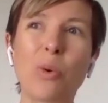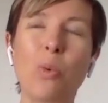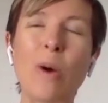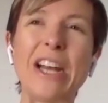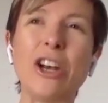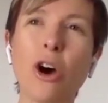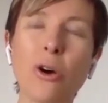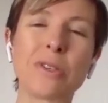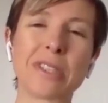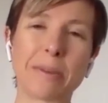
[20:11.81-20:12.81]
we
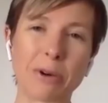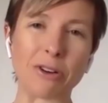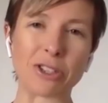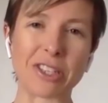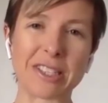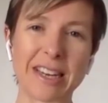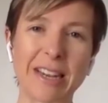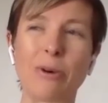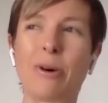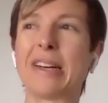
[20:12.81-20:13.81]
know
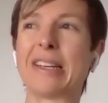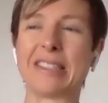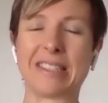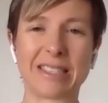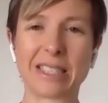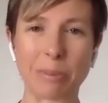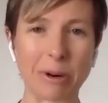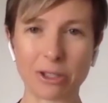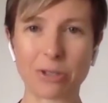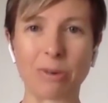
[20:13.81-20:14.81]
subconsciously or in a
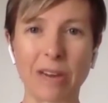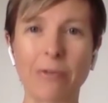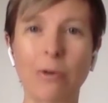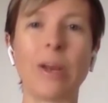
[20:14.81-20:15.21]
spiritual level,